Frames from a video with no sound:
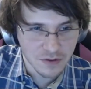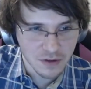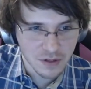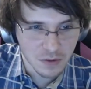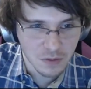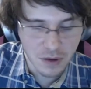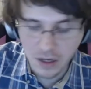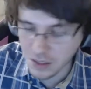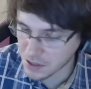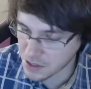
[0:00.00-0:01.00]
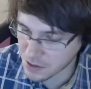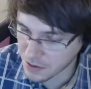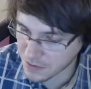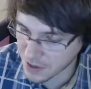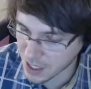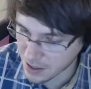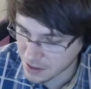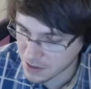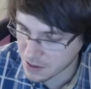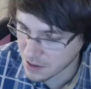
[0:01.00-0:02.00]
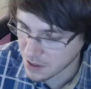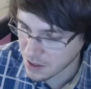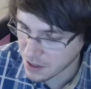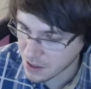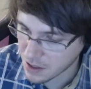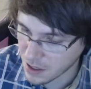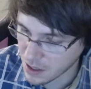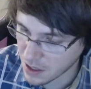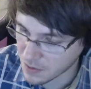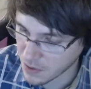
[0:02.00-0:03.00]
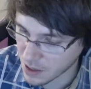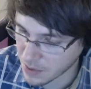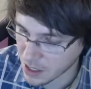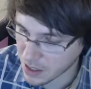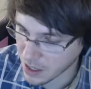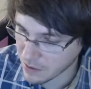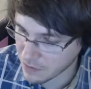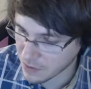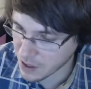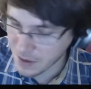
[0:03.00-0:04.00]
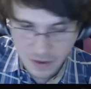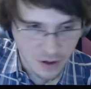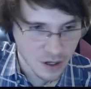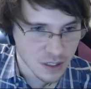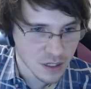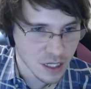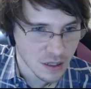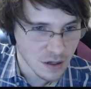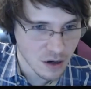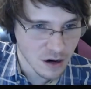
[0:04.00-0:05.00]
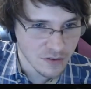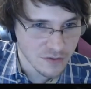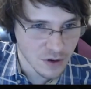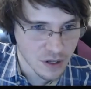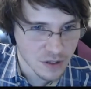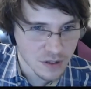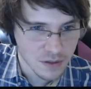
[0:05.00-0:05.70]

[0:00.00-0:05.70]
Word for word: So we plugged in zero for x, and we ended up getting negative three. Creates a neat looking graph for us.